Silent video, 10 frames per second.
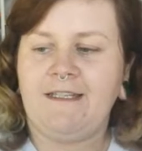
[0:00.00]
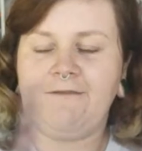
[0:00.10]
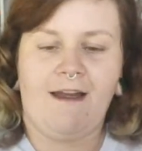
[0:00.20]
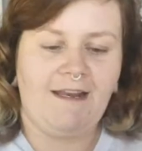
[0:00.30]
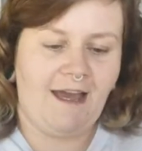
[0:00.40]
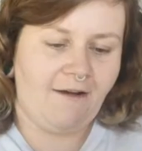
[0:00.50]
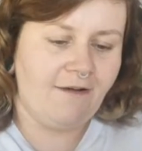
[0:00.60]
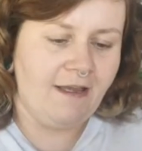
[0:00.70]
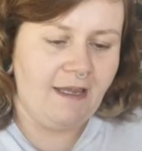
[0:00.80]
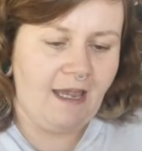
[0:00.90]
is right
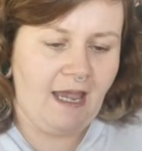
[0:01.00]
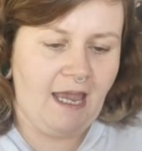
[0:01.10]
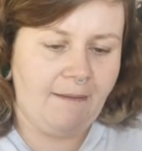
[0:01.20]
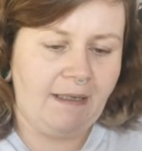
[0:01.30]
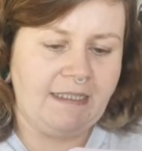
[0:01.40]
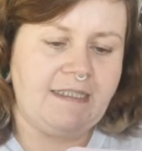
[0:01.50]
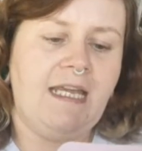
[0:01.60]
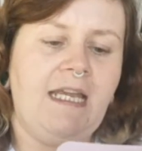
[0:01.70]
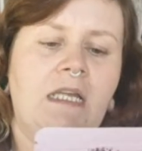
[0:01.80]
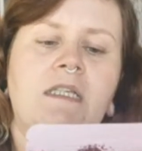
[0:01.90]
now. And it
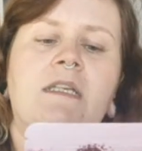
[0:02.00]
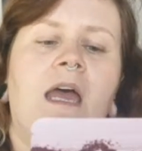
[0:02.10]
says,